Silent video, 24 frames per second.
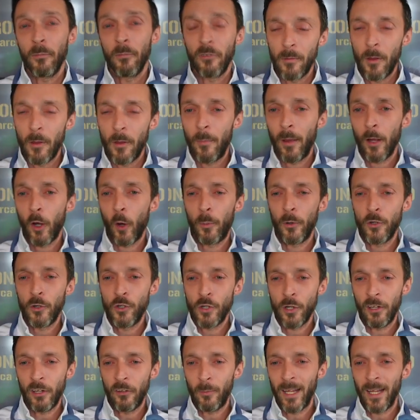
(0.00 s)
some of the big
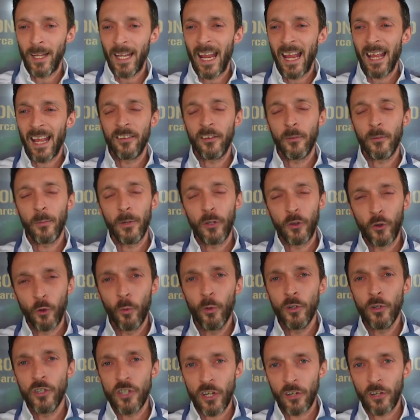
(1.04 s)
opportunities we get, is that we
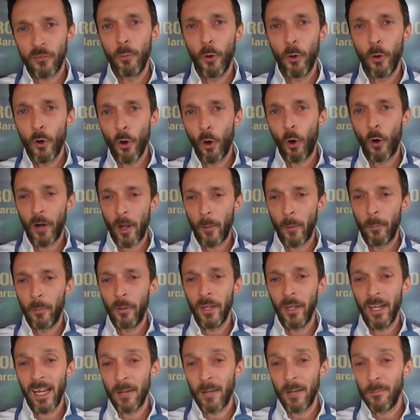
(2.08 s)
don't just put it on a
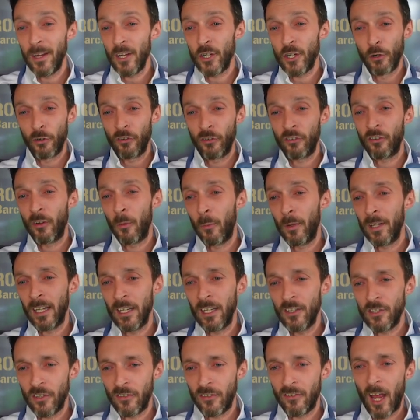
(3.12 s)
plate and make sure someone can
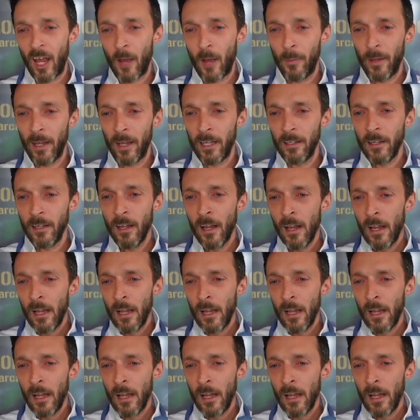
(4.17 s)
just tap it in.